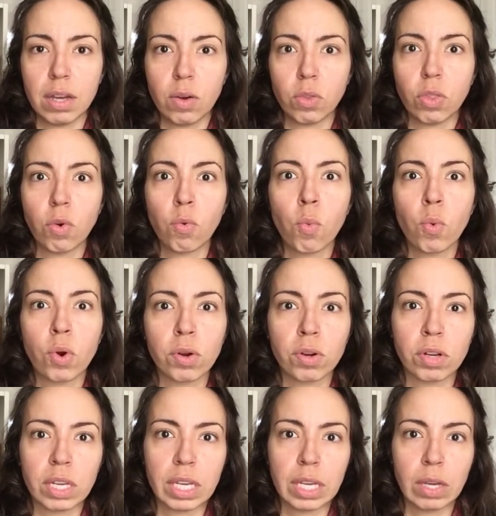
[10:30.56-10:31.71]
the
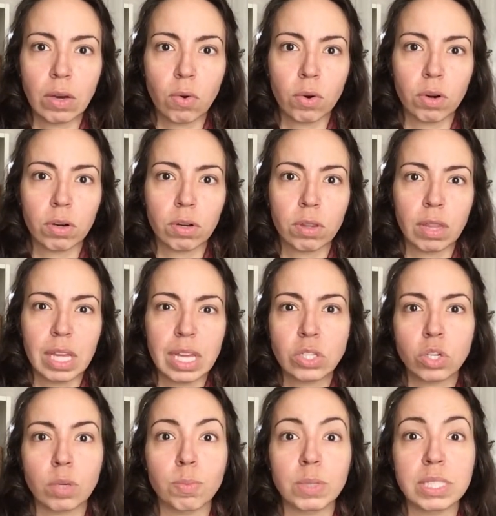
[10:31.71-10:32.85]
worry or the
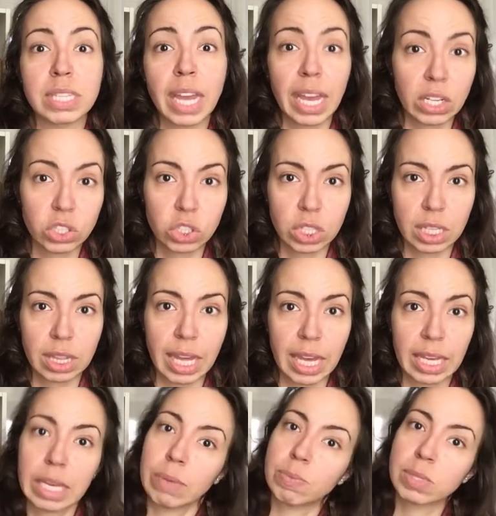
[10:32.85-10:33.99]
interpretation that
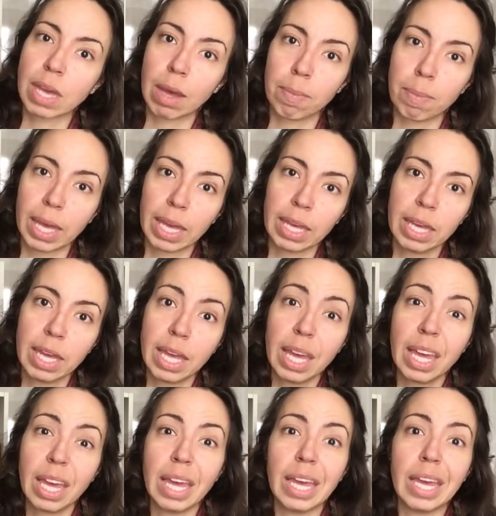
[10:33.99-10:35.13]
keeps coming?
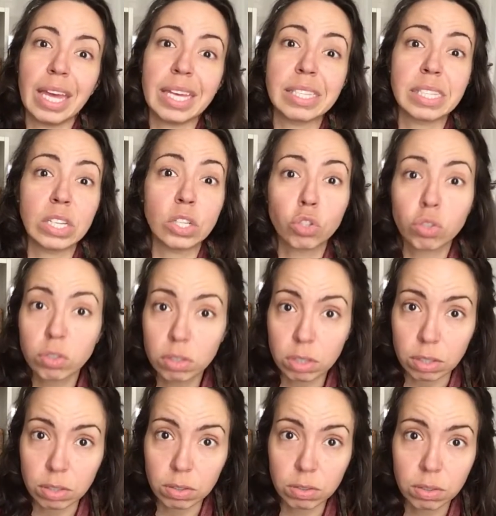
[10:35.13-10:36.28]
Is it
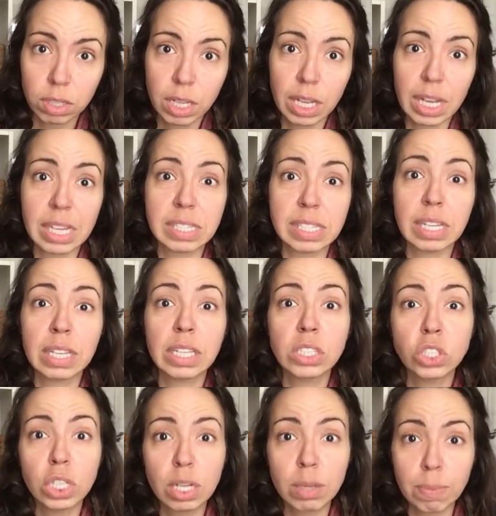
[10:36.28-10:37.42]
true? Is it
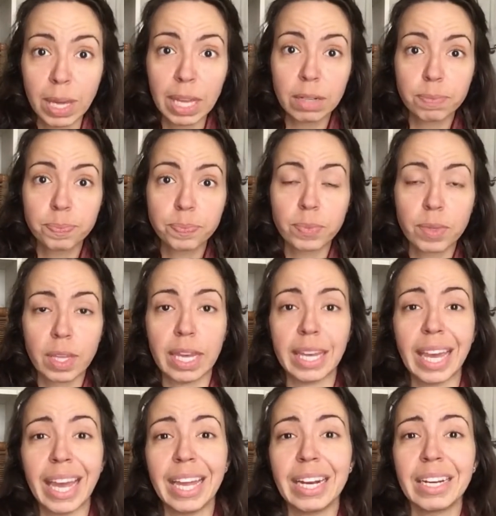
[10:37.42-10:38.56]
legitimate?
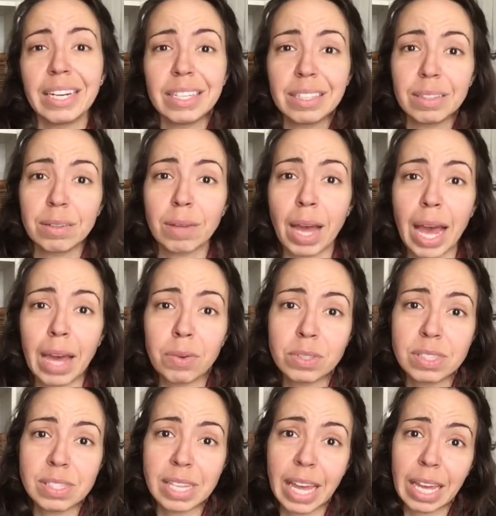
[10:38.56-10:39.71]
Again, I would
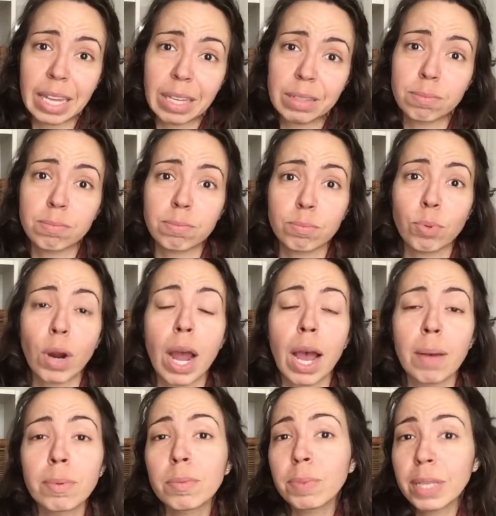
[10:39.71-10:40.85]
say
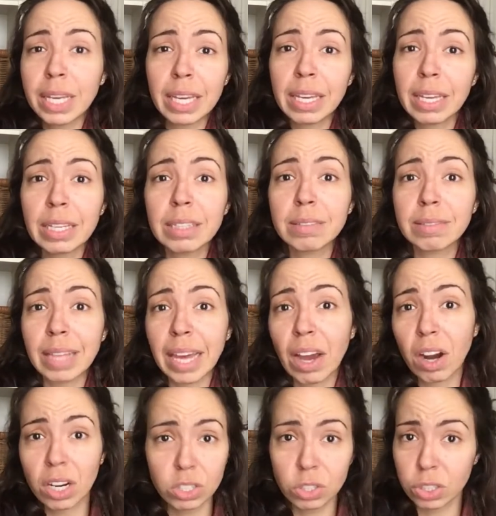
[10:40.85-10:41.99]
probably they
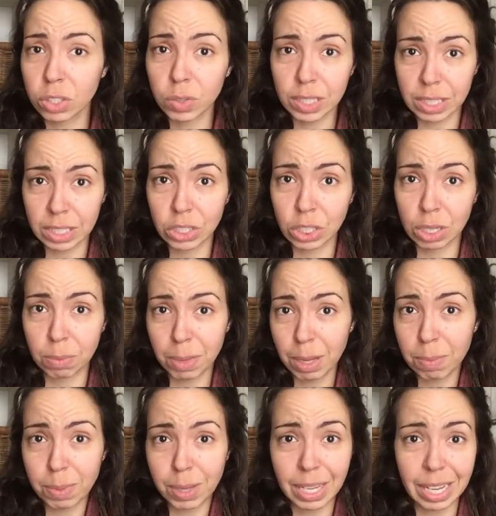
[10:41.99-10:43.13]
are true and legitimate
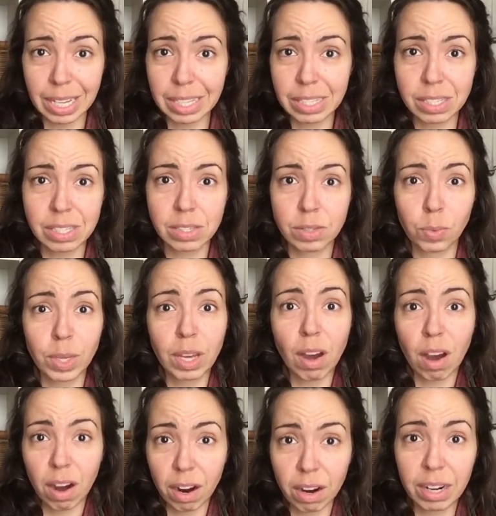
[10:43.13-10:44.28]
because we
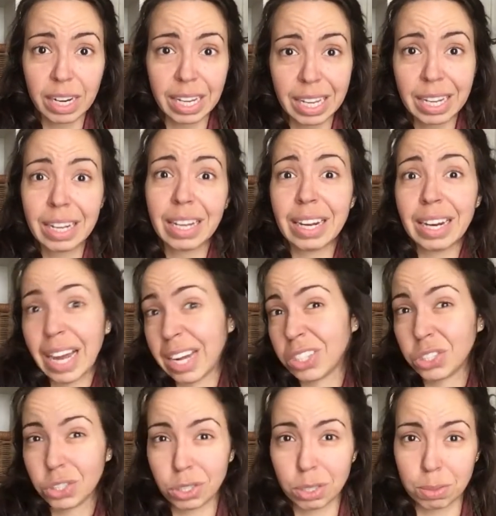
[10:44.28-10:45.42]
are in a
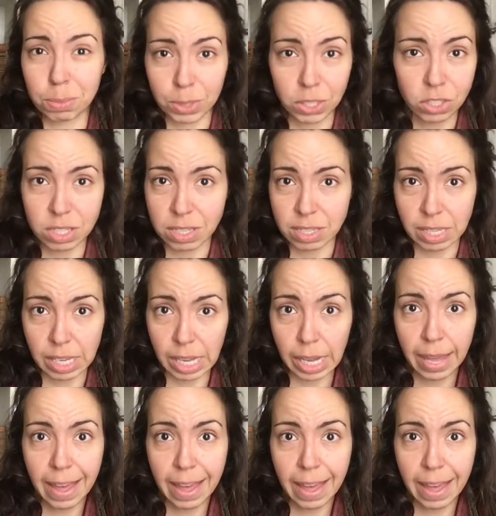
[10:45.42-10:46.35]
national emergency.